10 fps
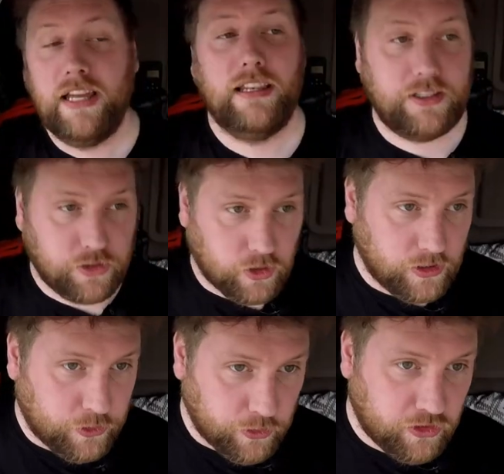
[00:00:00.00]
let's call
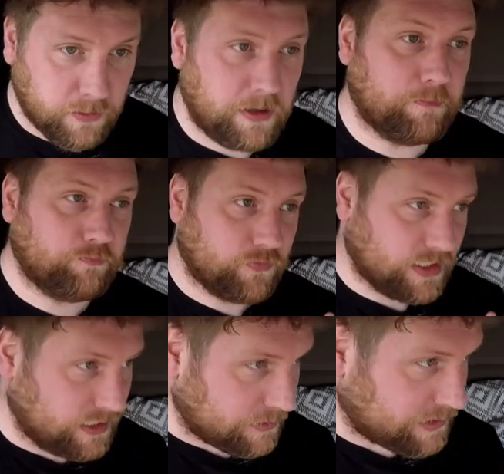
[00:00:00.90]
the customer,
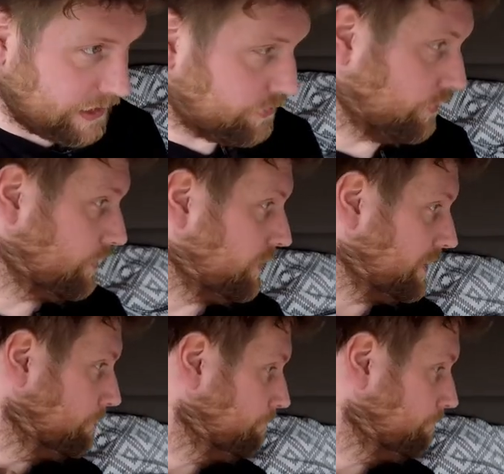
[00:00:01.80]
let's get it sorted.